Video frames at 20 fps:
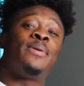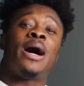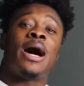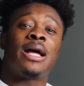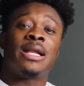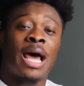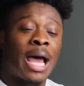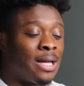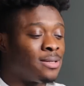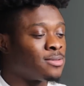bro.
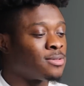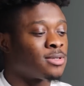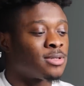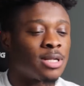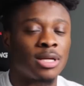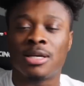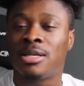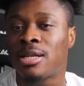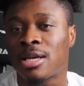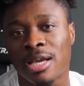That
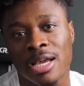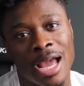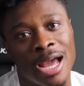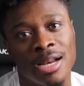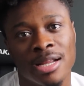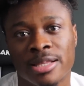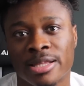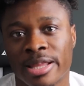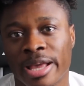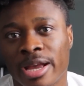nigga
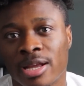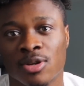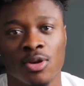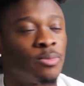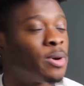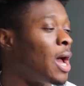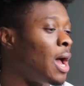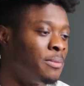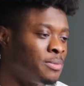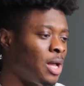kind of thick, though.
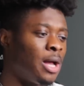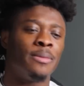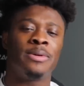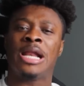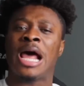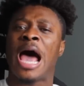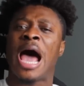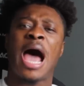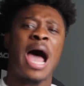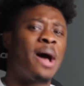But I'm like,
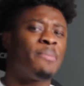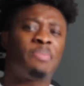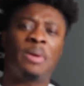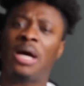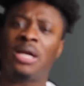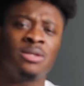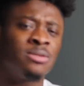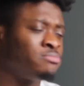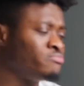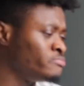nah, bro.
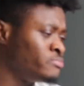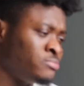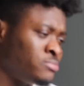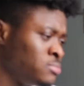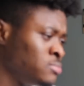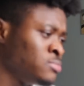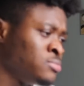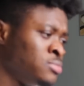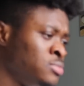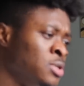
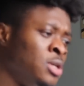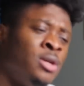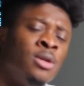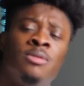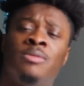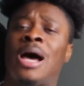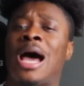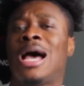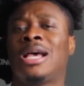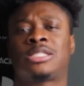
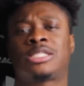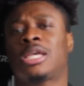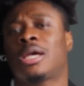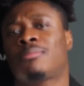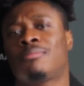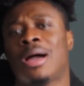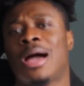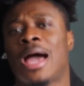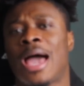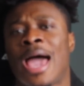But I
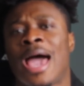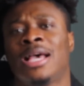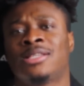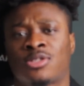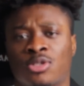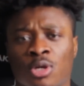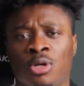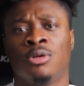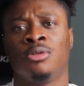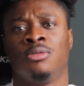shook my ass,
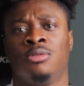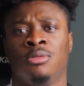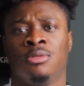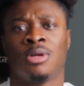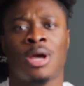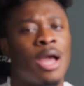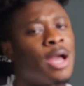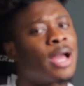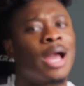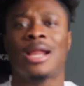too.
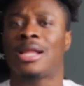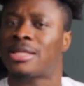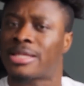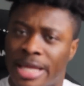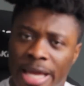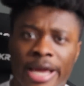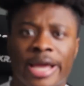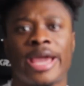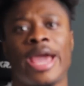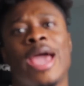I got a
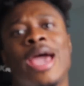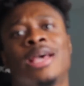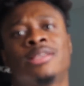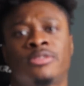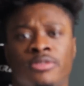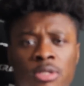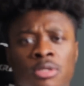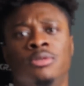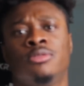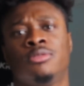thick ass,
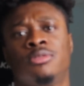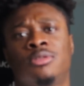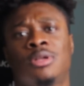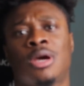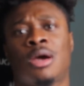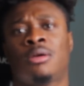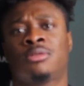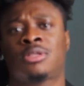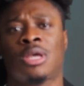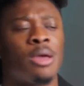too. You know
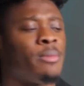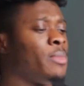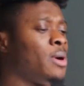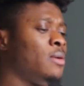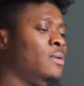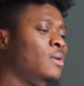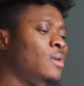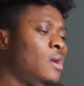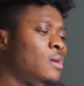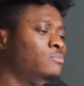what I'm saying? But
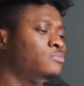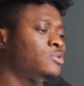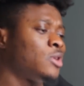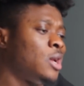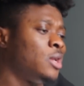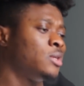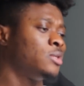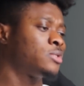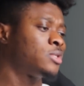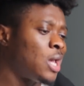what I'm
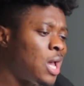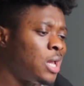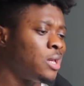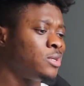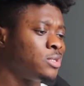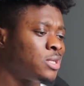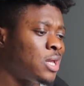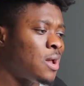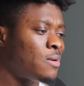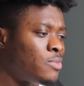trying to tell
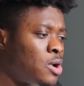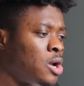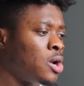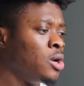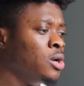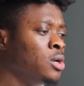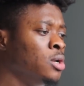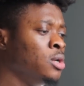you is that, bro,